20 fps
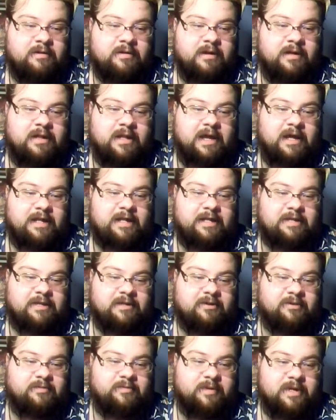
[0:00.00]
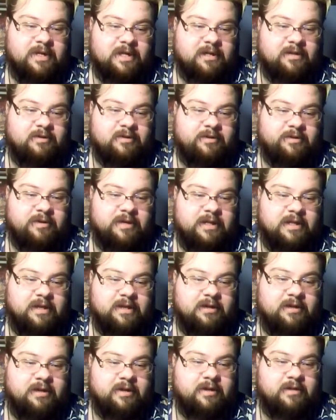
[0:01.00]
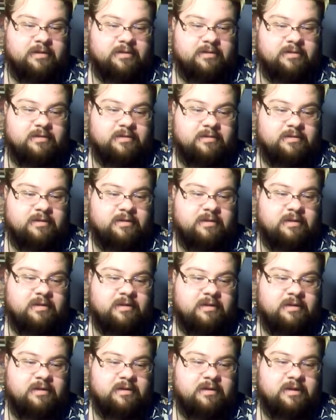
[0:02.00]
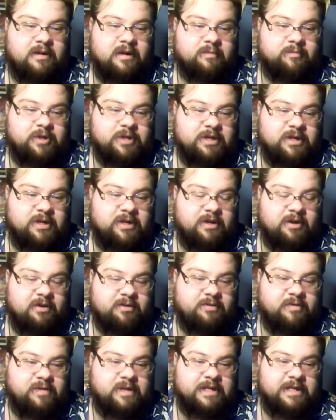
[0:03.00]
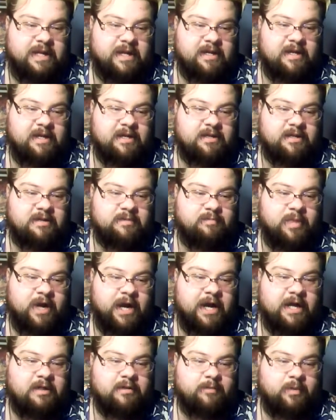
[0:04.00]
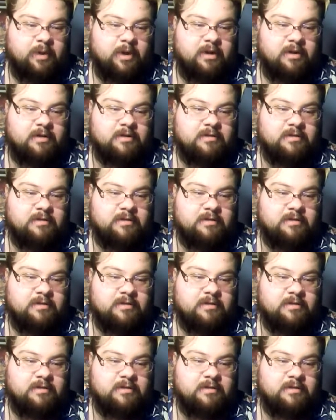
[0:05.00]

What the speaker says: A lot of these look really good. I'm just going to go through this indie and just buy them all.